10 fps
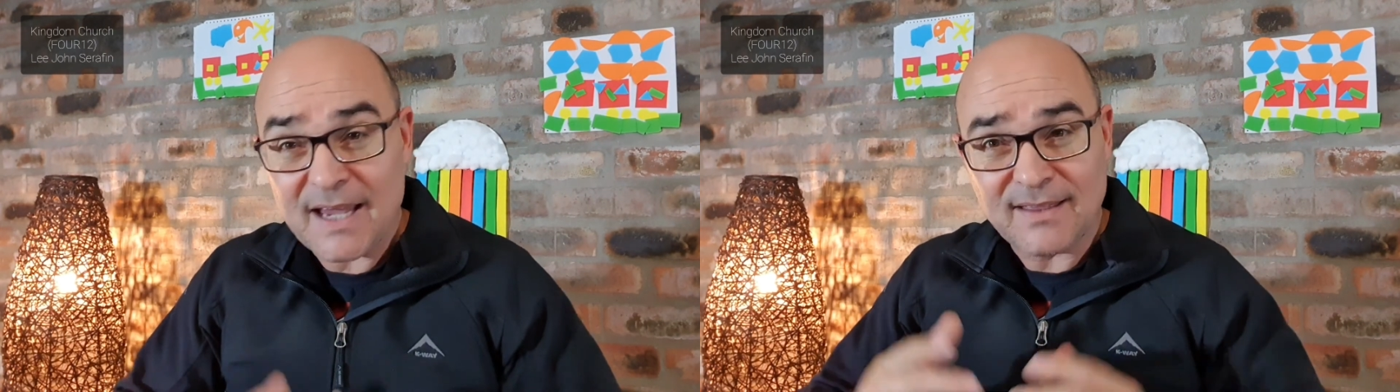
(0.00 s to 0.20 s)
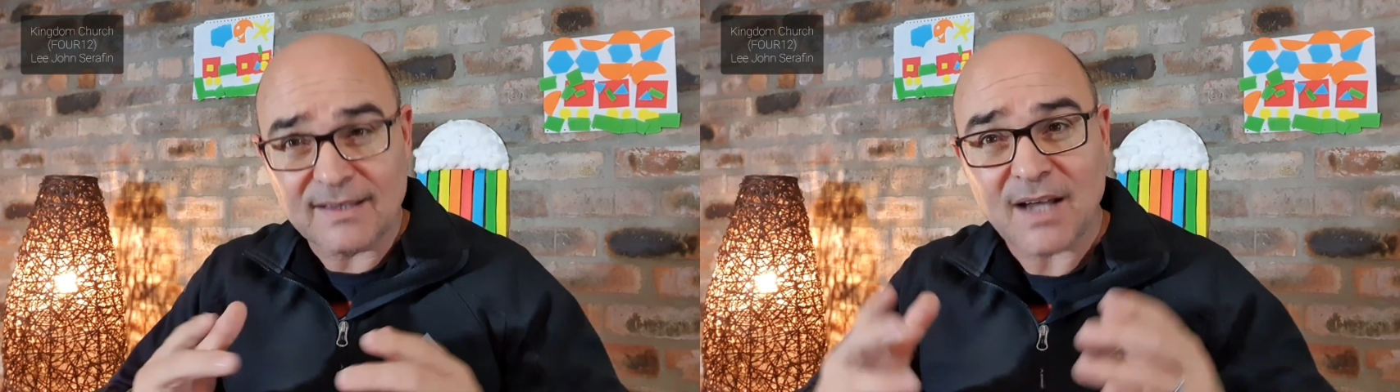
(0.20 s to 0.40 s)

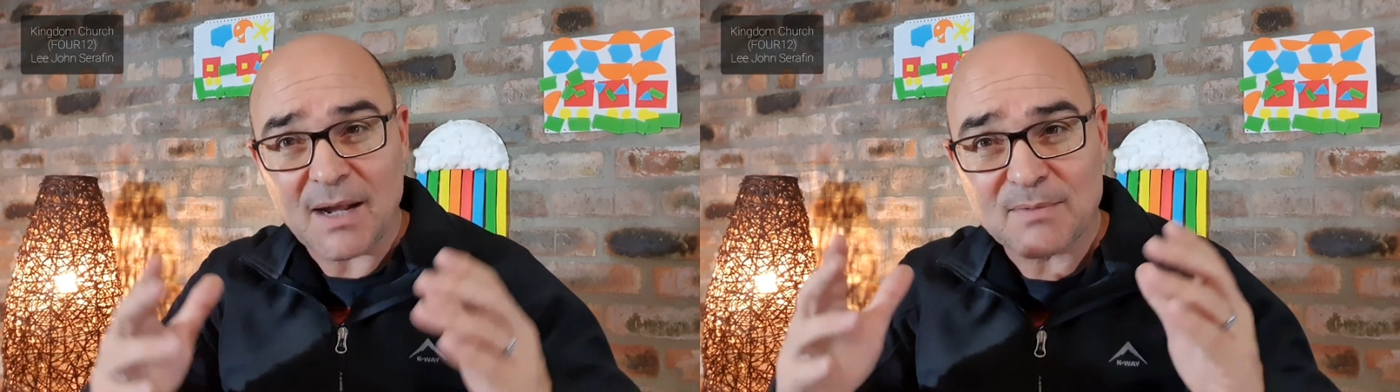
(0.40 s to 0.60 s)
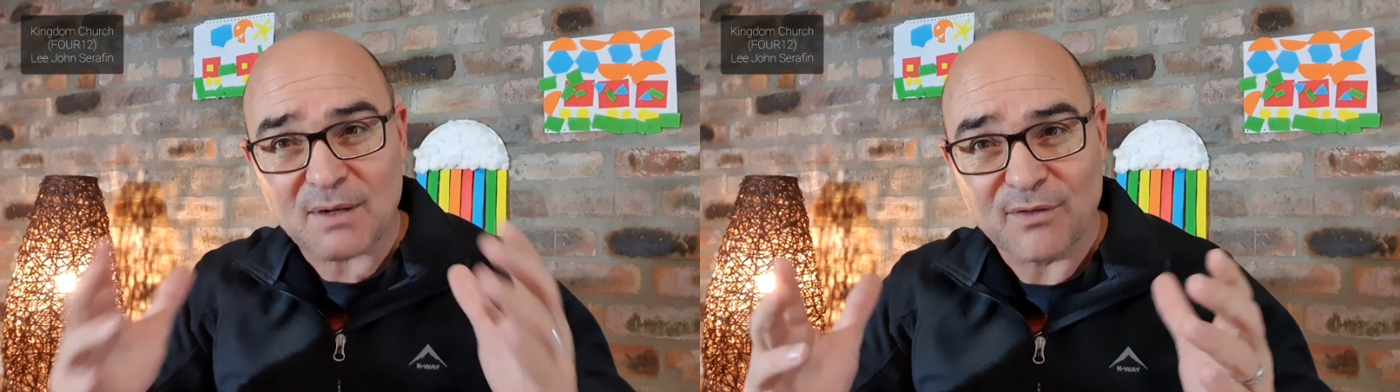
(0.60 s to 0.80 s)
in the
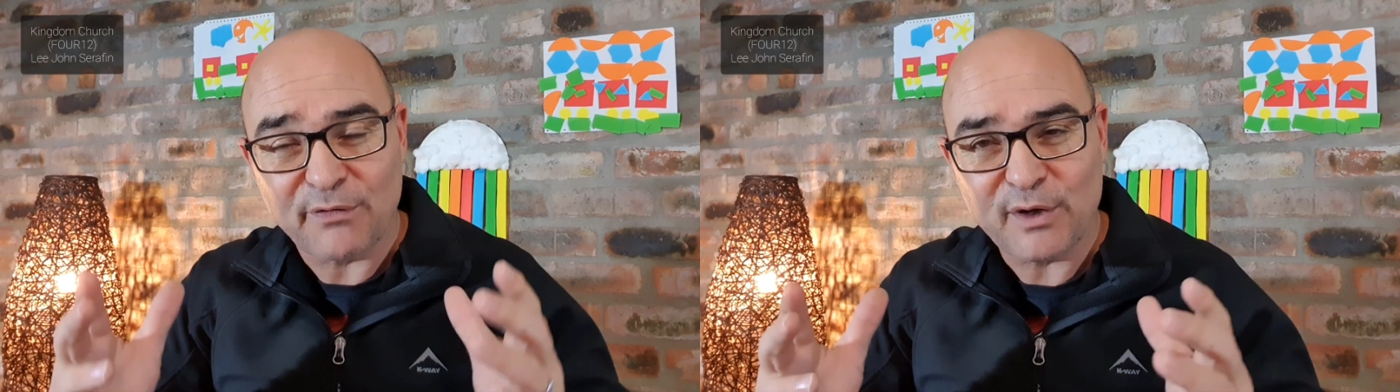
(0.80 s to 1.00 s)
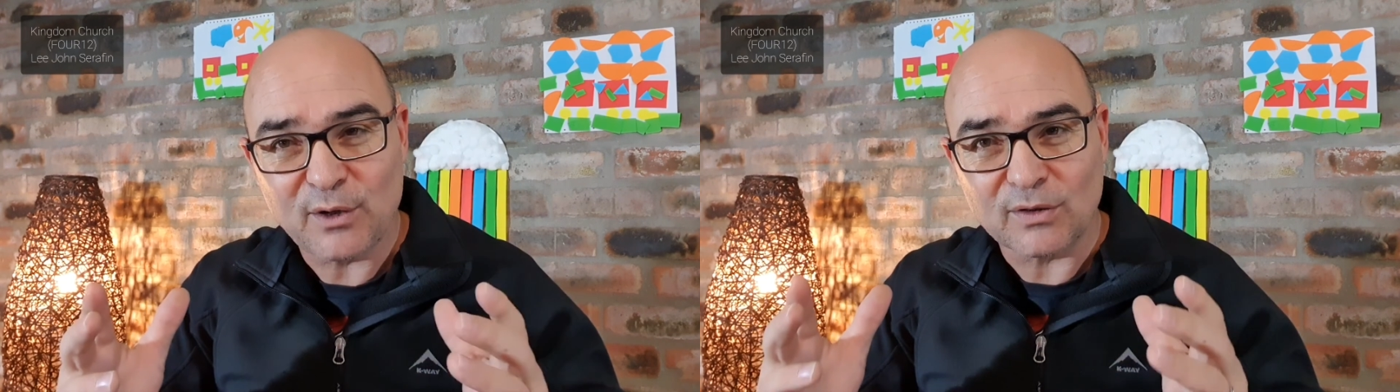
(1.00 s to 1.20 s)
times of
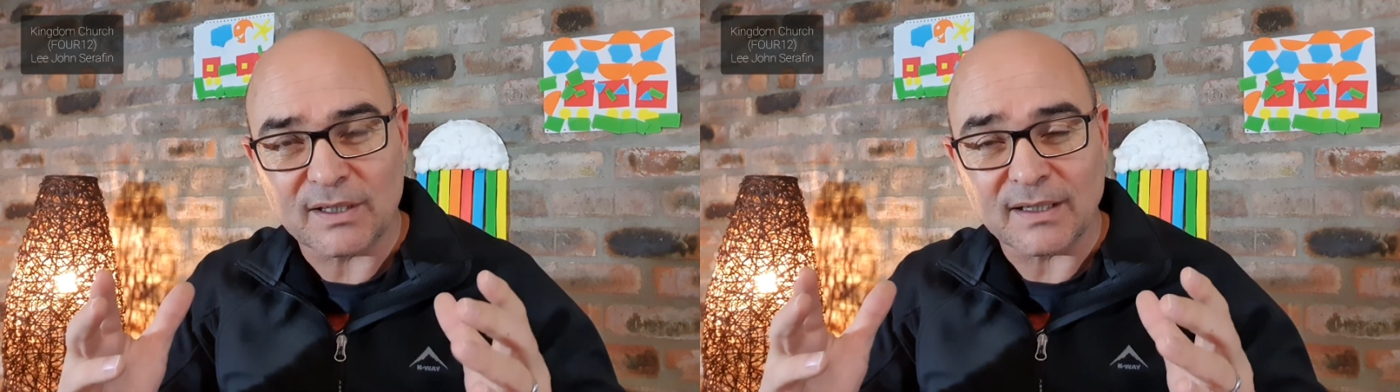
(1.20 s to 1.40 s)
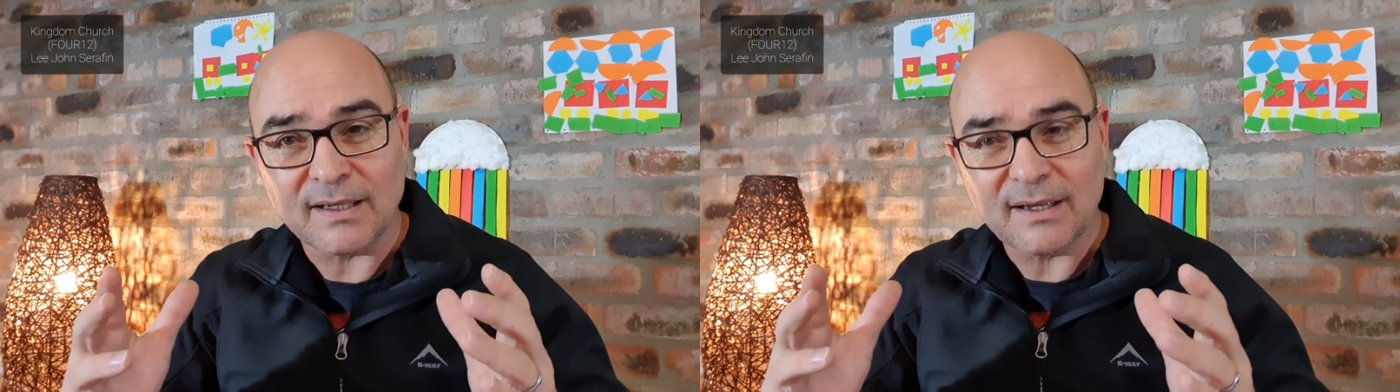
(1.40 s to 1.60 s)

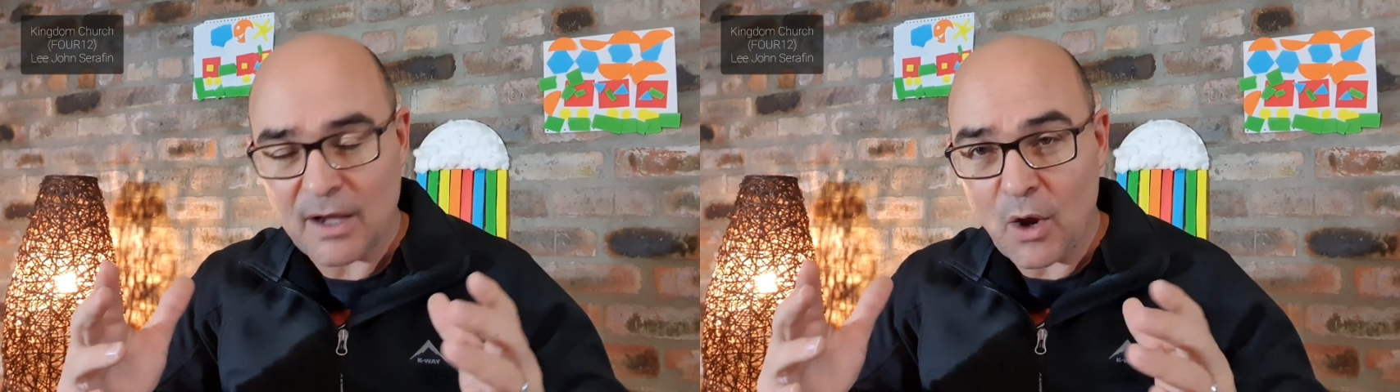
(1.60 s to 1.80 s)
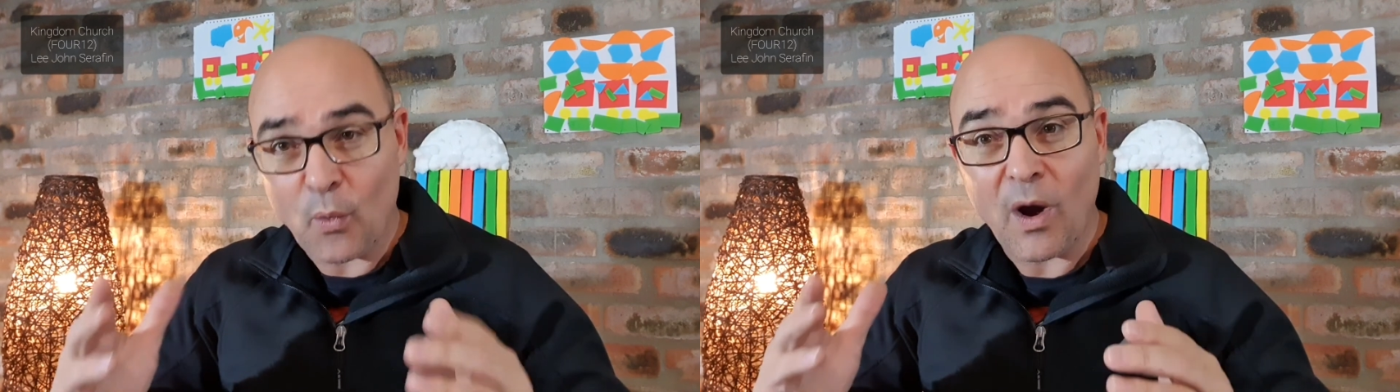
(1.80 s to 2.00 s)
difficulty
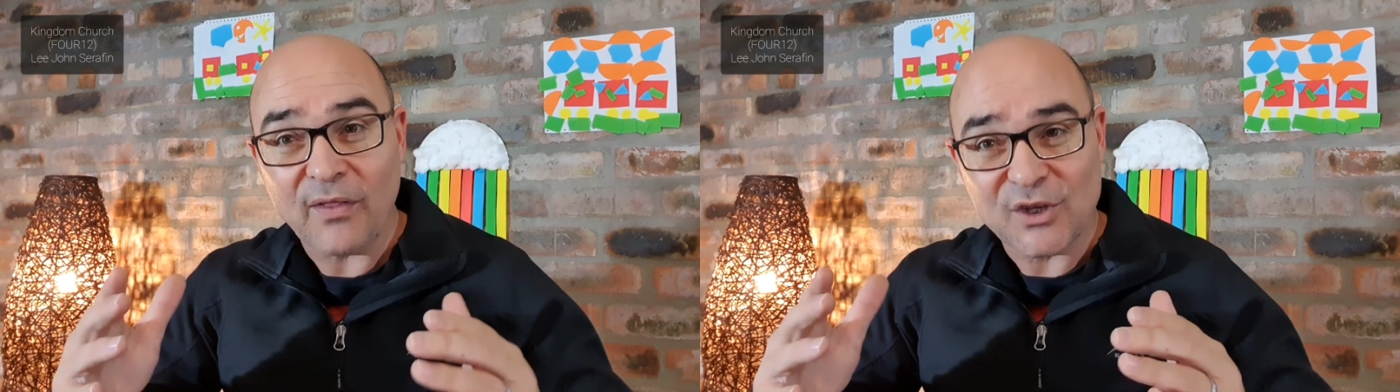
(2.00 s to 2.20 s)
while